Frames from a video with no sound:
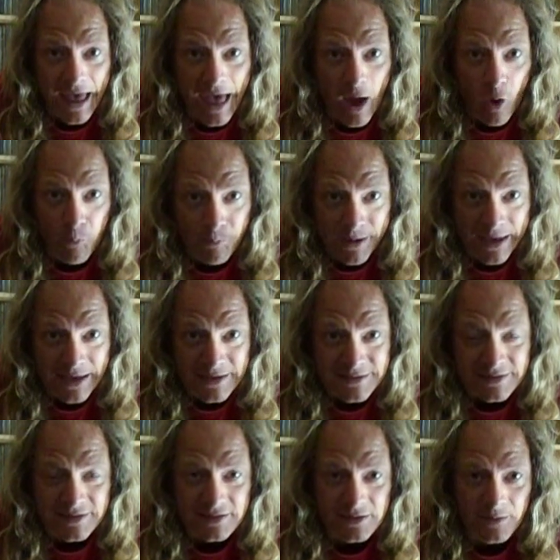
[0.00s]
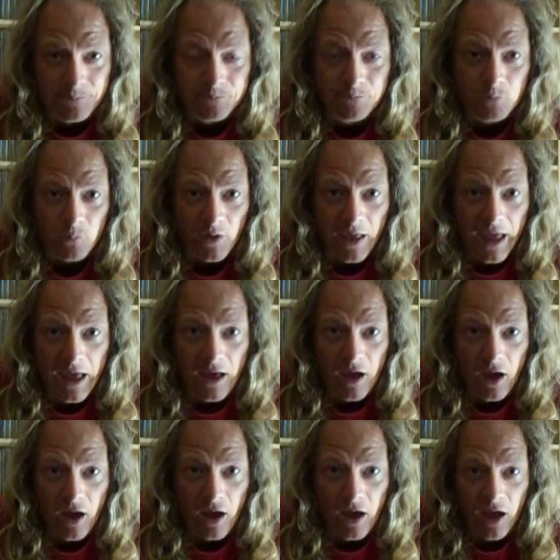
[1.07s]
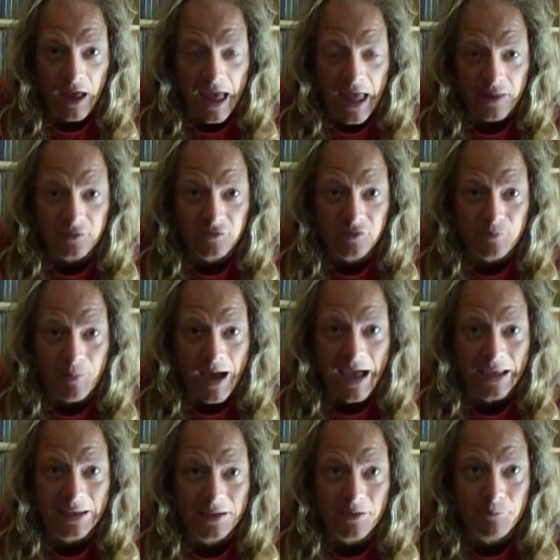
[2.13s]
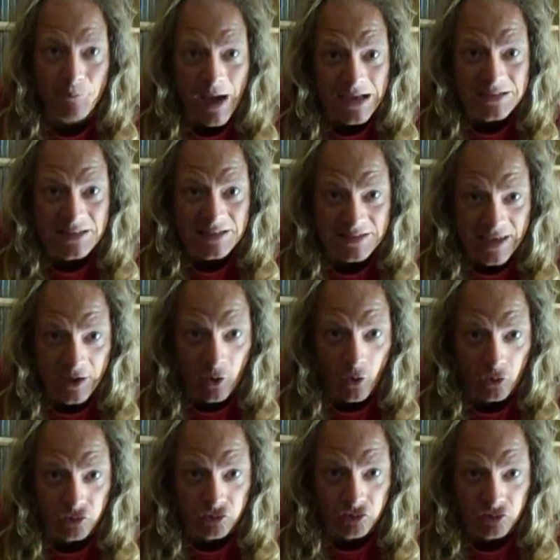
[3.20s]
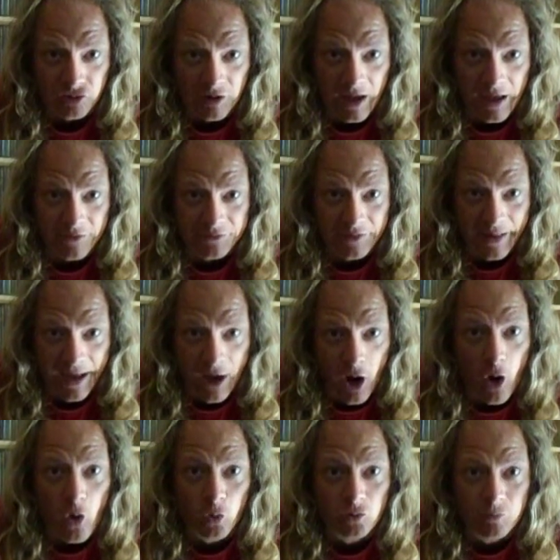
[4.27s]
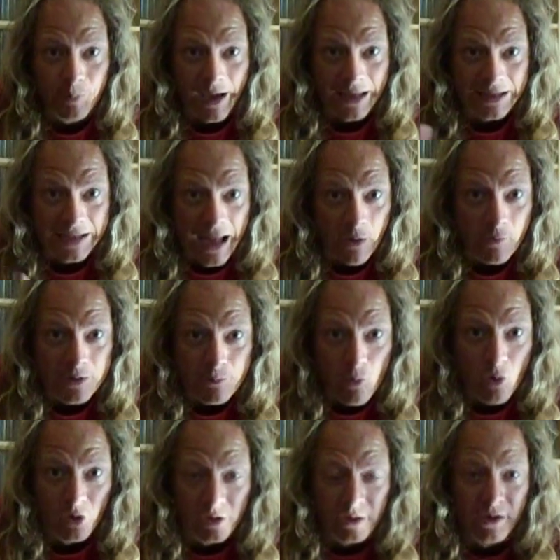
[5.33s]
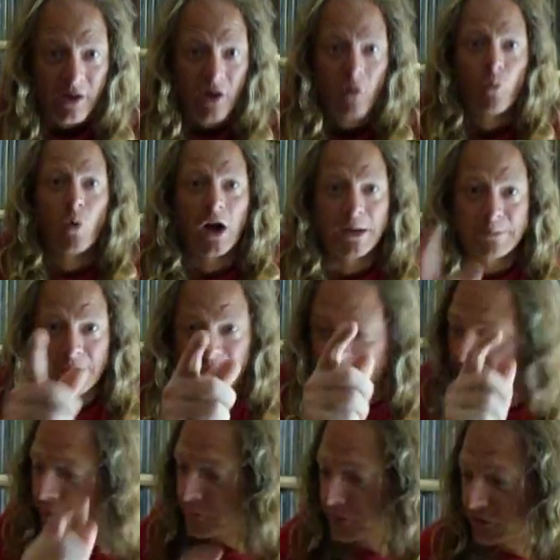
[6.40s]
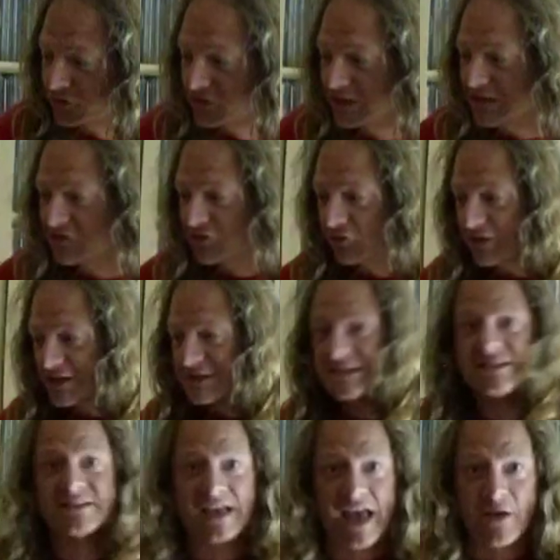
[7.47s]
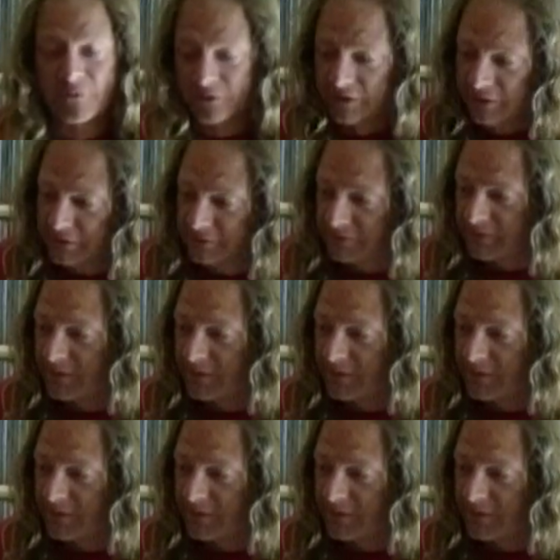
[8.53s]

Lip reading: LPs and my maxi singles that I own by Gary Moore, one of my favorite guitarists ever.